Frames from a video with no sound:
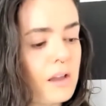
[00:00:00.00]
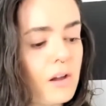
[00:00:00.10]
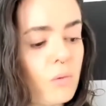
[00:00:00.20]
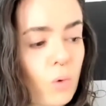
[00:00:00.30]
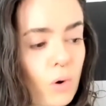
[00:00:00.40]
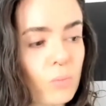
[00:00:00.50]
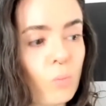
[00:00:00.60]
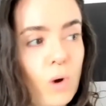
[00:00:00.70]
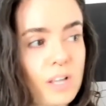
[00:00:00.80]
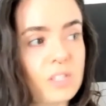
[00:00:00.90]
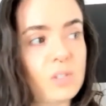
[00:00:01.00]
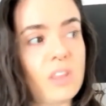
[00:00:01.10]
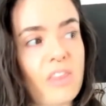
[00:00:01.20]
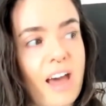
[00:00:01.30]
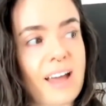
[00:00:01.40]
were ones
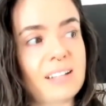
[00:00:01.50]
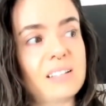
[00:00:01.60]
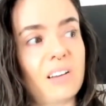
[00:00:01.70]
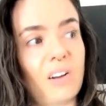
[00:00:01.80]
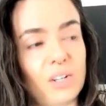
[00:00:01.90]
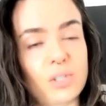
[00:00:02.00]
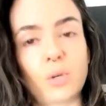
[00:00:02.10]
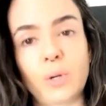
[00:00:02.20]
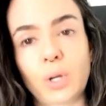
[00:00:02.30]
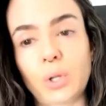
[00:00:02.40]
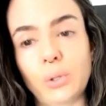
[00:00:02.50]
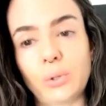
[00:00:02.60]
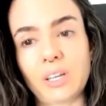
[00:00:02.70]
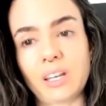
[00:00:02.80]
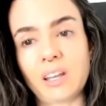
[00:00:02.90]
that also
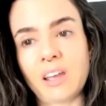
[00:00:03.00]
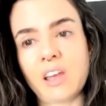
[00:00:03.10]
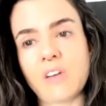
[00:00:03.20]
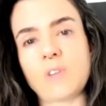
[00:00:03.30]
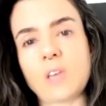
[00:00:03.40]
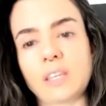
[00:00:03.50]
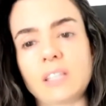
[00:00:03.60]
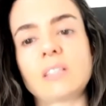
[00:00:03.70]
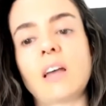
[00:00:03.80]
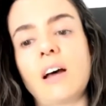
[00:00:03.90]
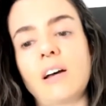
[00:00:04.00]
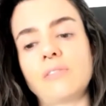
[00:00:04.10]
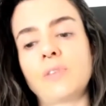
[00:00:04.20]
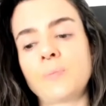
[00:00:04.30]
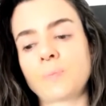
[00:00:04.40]
included feelings of,